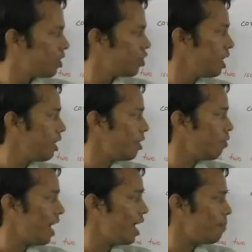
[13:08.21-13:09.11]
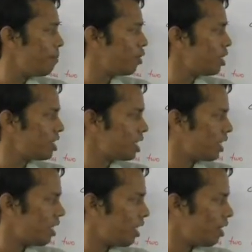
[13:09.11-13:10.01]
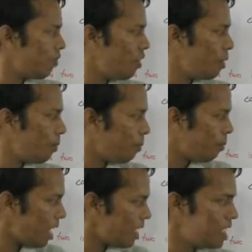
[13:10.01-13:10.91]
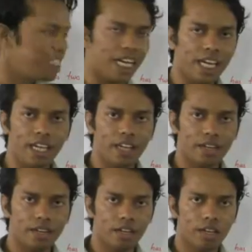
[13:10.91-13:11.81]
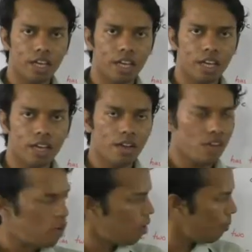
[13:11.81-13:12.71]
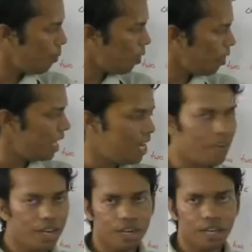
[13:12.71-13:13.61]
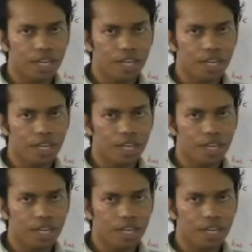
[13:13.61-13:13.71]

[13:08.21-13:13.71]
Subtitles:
See, why? Because when mass is high, boron 11,